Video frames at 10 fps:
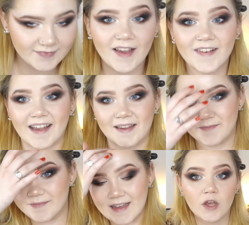Okay.
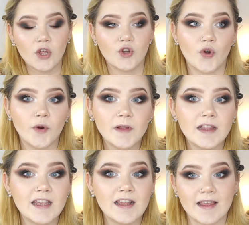
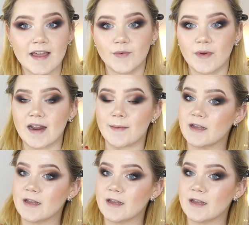Normally, like when I'm